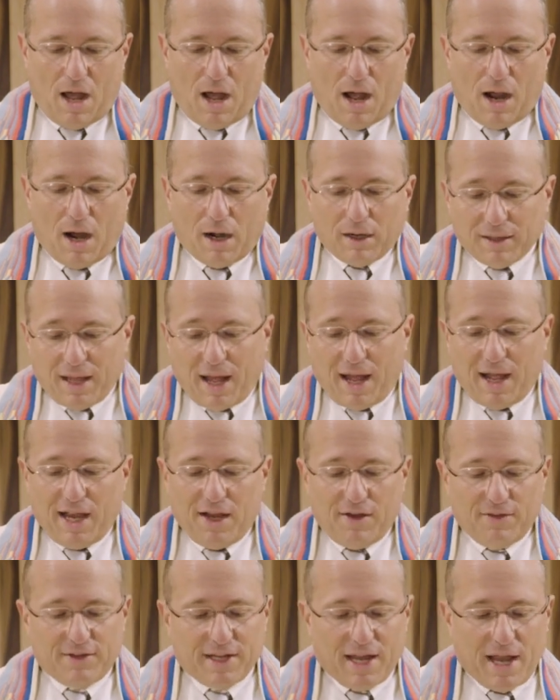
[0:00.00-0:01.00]
Our
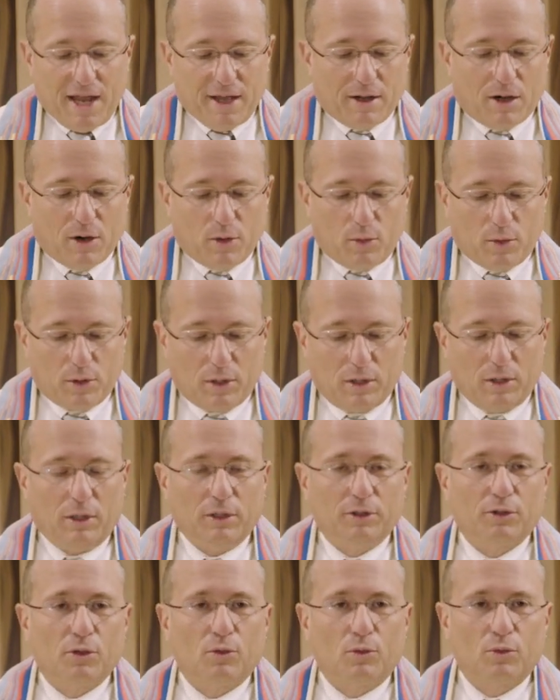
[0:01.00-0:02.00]
lives and our
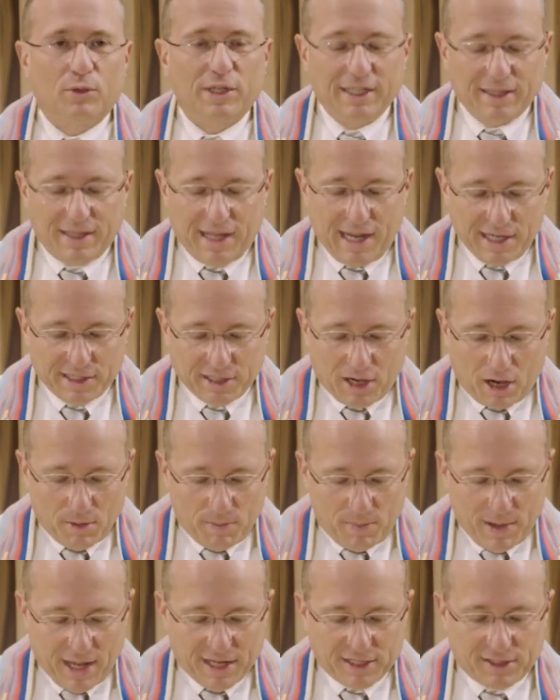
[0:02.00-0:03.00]
world realize our
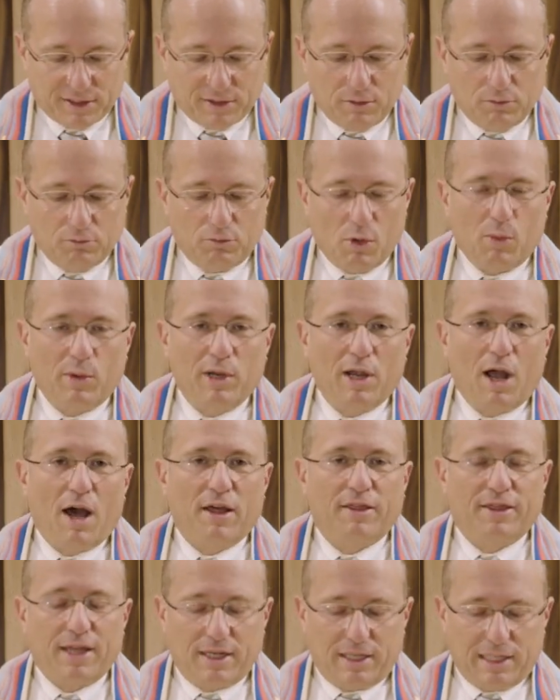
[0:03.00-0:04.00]
best when we
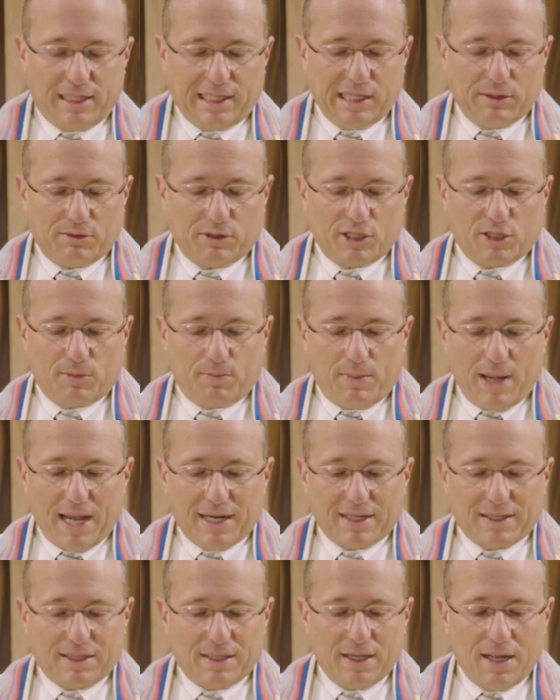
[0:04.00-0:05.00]
authentically
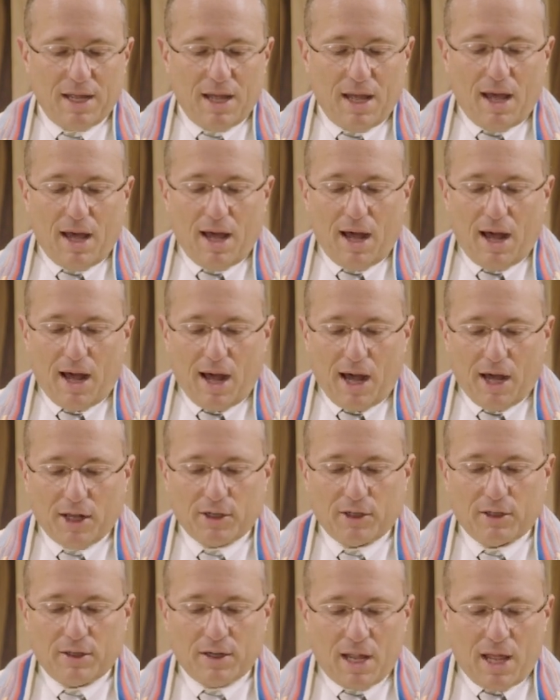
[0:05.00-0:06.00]
respect,
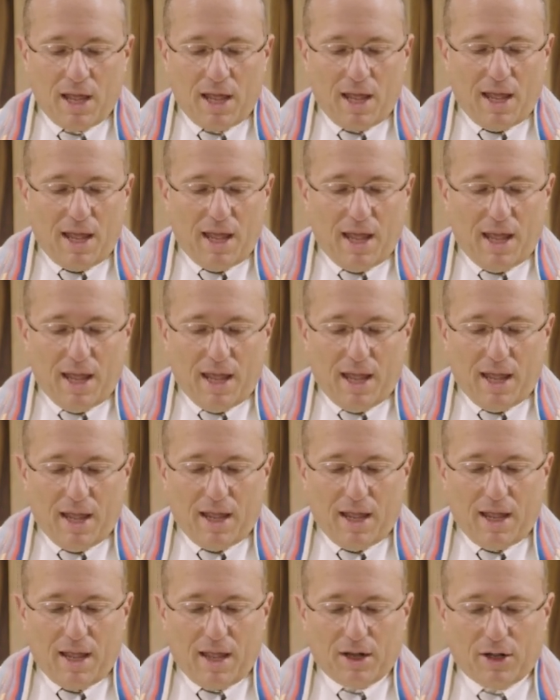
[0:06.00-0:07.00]
honor,
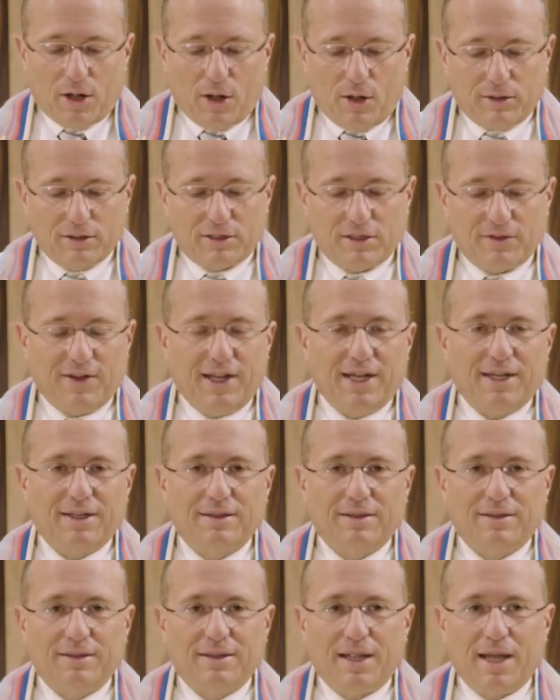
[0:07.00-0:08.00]
cultivate,
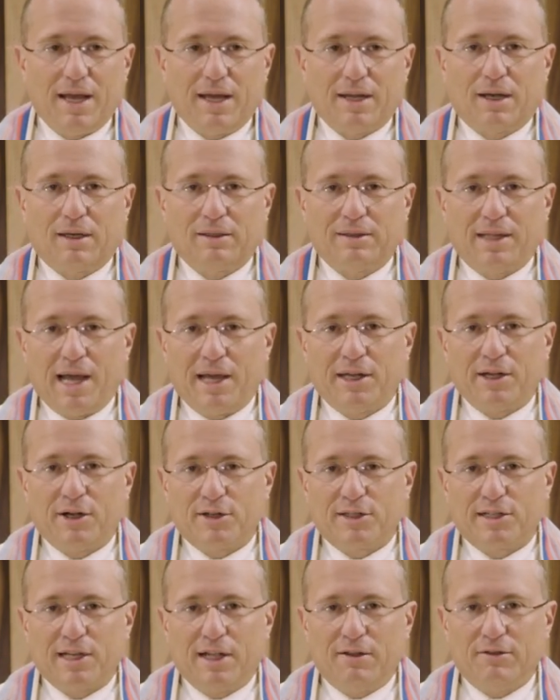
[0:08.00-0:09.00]
and align
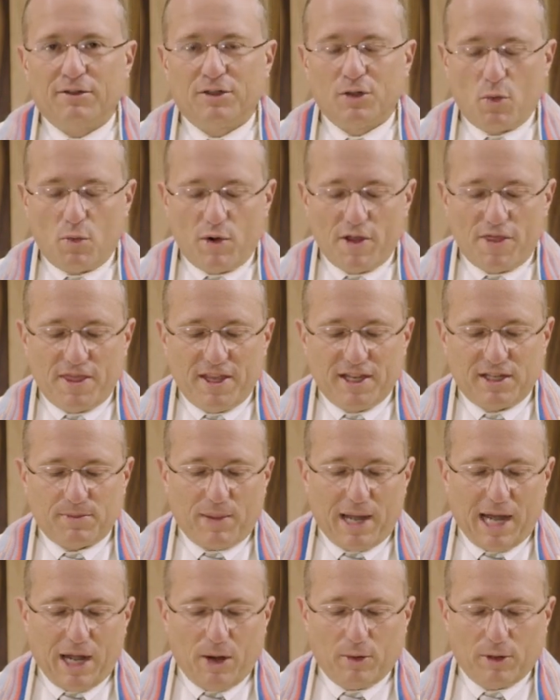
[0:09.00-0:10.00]
ourselves with this
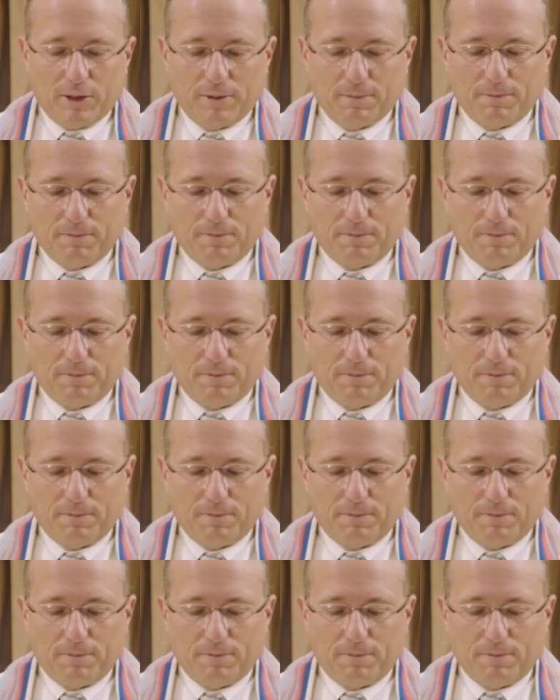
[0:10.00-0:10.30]
power.